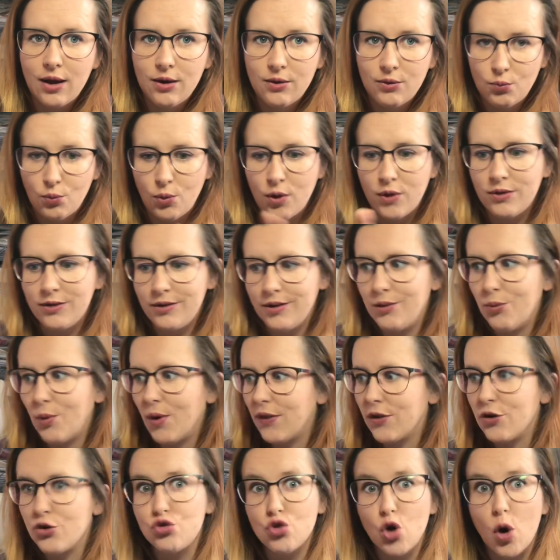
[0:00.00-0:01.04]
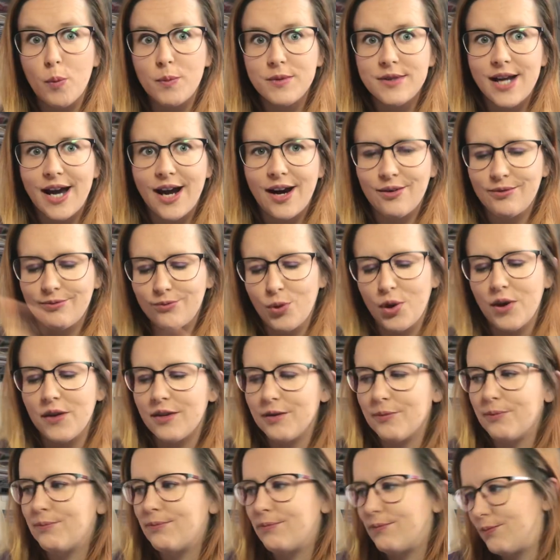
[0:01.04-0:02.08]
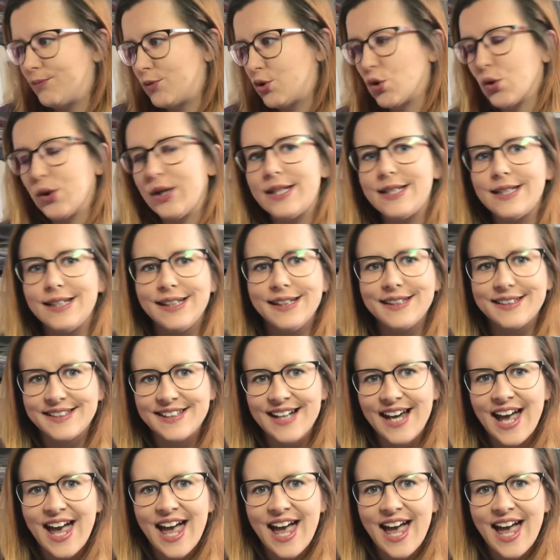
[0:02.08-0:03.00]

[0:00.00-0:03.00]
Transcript: the drop down, one of the choices,